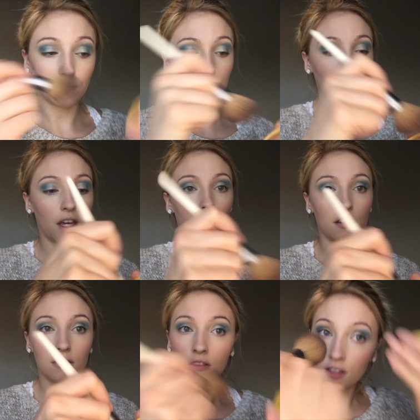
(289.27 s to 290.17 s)
Okay,
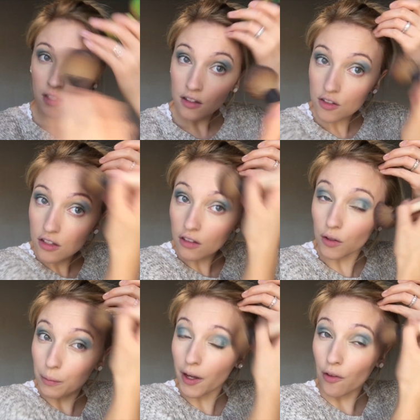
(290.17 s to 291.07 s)
just a
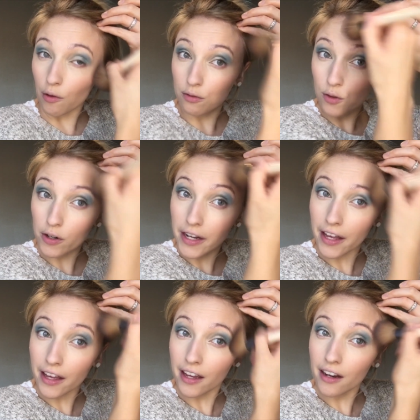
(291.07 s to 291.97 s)
little bit on the
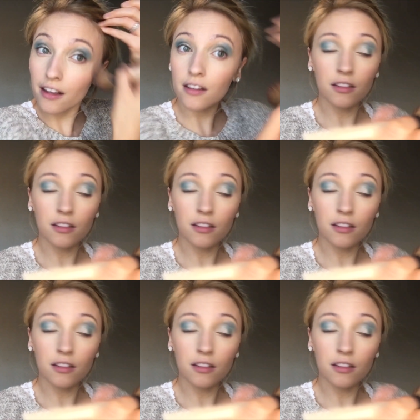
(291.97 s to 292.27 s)
forehead.